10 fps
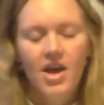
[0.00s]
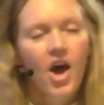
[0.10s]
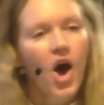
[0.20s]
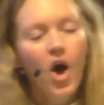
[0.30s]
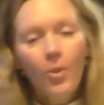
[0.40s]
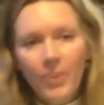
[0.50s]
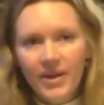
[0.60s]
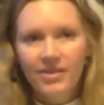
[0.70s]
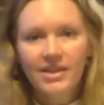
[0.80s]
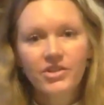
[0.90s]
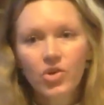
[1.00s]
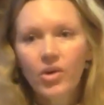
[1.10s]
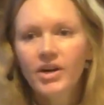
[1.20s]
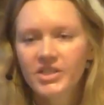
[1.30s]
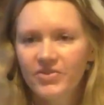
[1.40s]
Open the
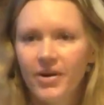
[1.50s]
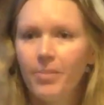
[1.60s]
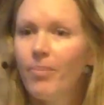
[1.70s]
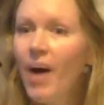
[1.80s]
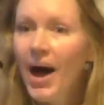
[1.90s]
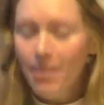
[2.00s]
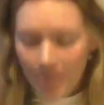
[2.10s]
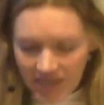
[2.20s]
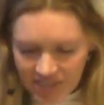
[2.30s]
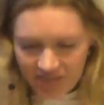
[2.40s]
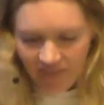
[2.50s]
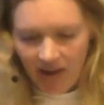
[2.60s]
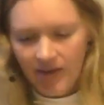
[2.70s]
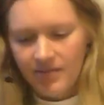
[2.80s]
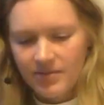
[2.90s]
doors for a bat mitzvah.
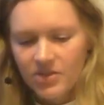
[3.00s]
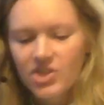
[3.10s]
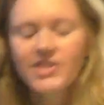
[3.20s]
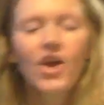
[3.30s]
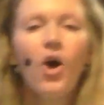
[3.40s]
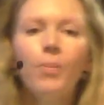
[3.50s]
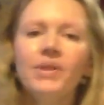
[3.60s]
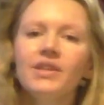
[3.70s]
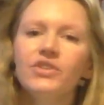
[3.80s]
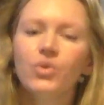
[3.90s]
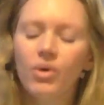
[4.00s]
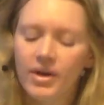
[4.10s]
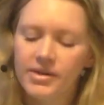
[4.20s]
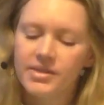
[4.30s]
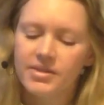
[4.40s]
Just open the
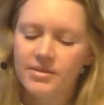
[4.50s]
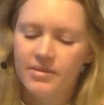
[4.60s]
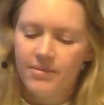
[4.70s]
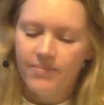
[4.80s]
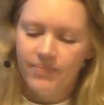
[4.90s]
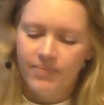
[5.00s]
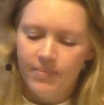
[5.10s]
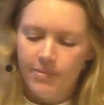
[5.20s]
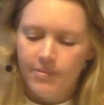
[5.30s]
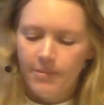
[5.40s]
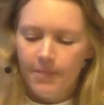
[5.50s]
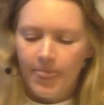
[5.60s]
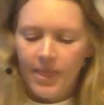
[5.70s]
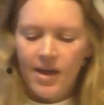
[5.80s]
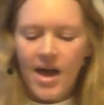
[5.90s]
doors.
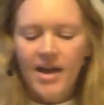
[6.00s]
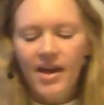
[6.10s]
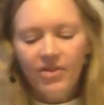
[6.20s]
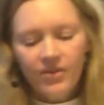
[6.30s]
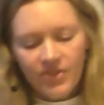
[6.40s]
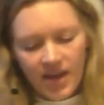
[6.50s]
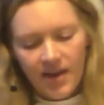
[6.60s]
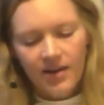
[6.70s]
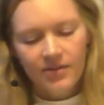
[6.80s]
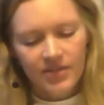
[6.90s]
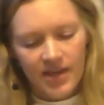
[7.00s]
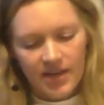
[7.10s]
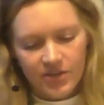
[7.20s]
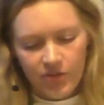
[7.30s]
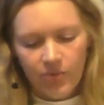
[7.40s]
Another thing
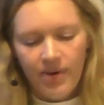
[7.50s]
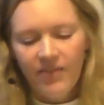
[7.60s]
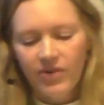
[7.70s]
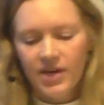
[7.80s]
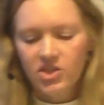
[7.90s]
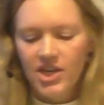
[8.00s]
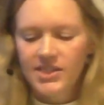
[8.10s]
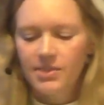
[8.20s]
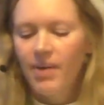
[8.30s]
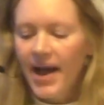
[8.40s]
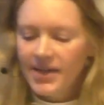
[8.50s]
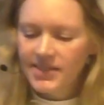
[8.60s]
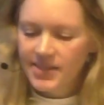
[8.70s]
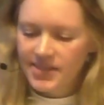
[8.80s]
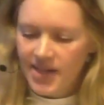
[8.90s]
that the Reverend Jason
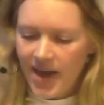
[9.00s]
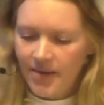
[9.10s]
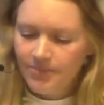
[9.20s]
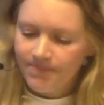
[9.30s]
Biasi said,